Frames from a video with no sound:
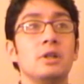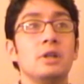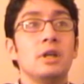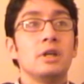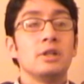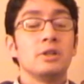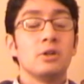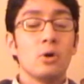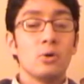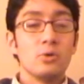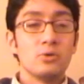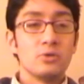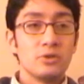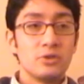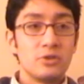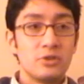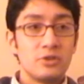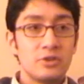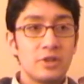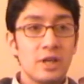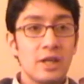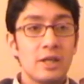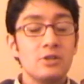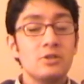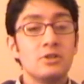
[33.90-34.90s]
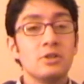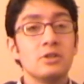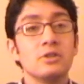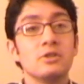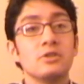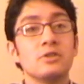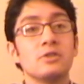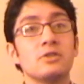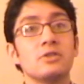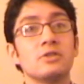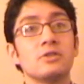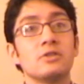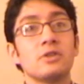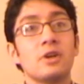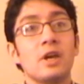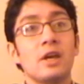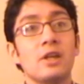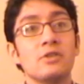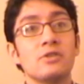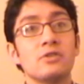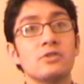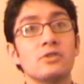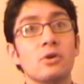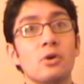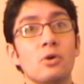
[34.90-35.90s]
It goes in stages,
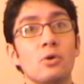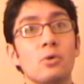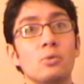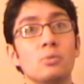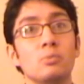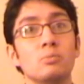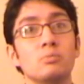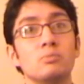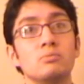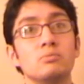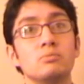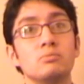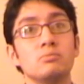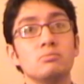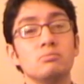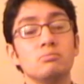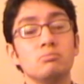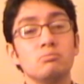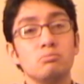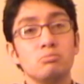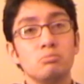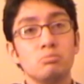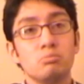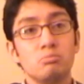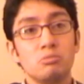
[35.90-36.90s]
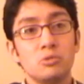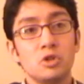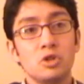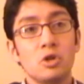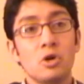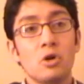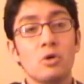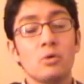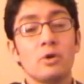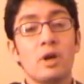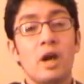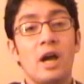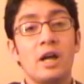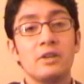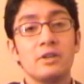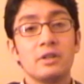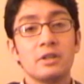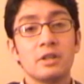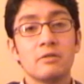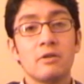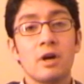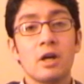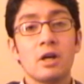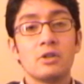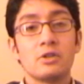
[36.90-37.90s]
and so, you know, I think
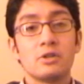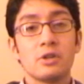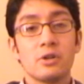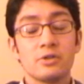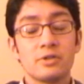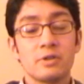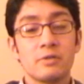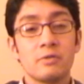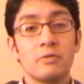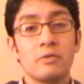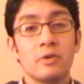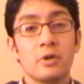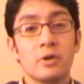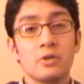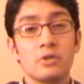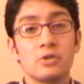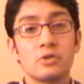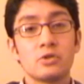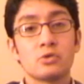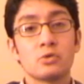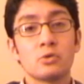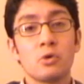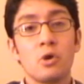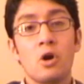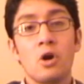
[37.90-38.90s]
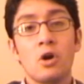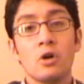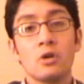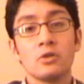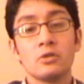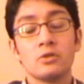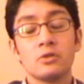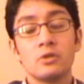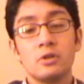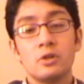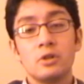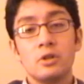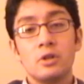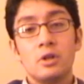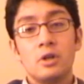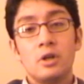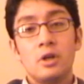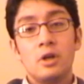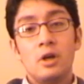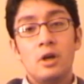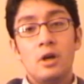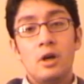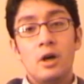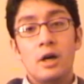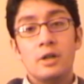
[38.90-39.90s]
a lot of cellists have a very strong
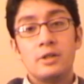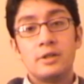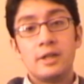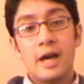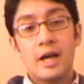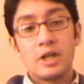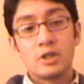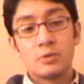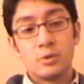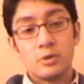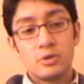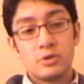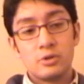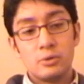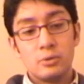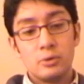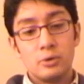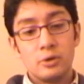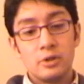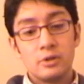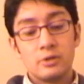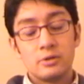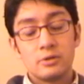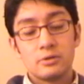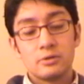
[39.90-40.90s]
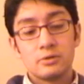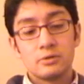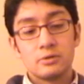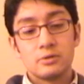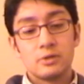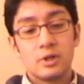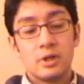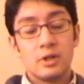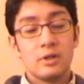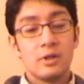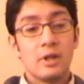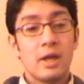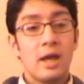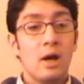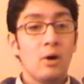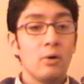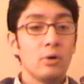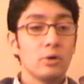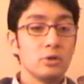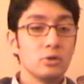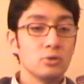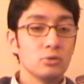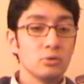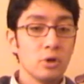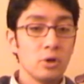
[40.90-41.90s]
attachment to it and how
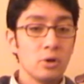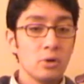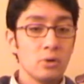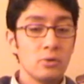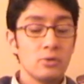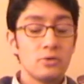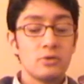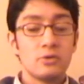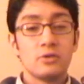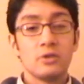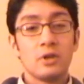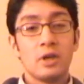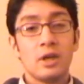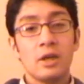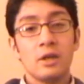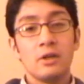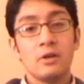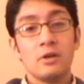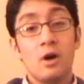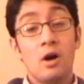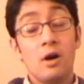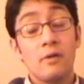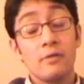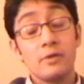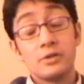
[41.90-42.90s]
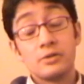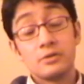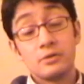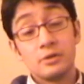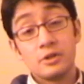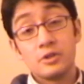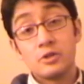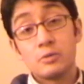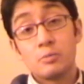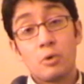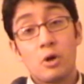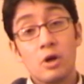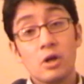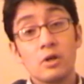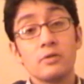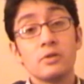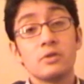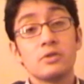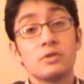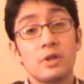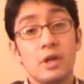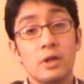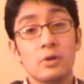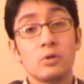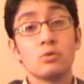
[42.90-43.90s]
it grows, and obviously it's part of the
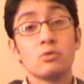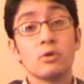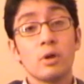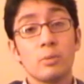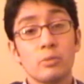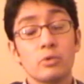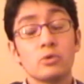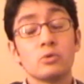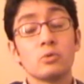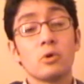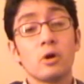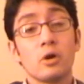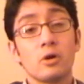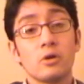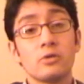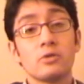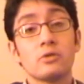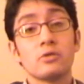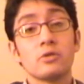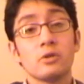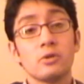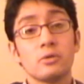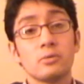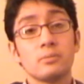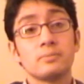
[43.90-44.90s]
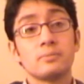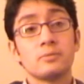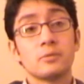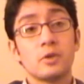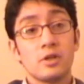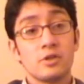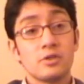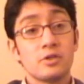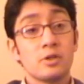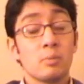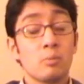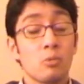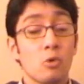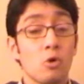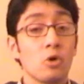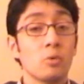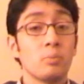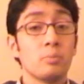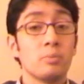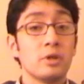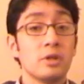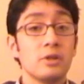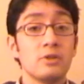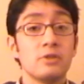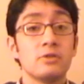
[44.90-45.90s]
standard repertoire, so it's an
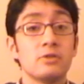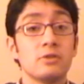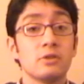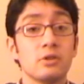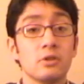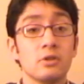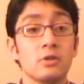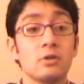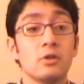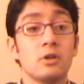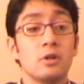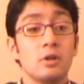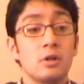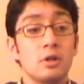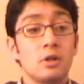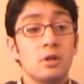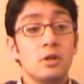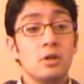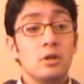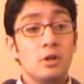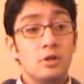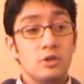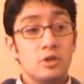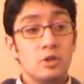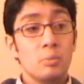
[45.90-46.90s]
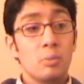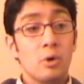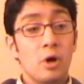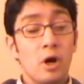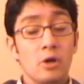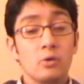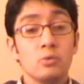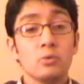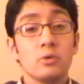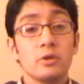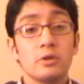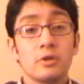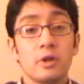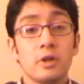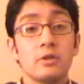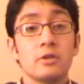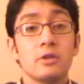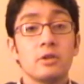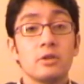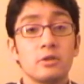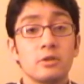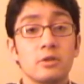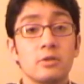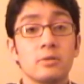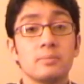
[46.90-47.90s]
important piece to bond with, I
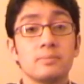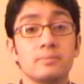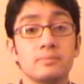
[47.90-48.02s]
think.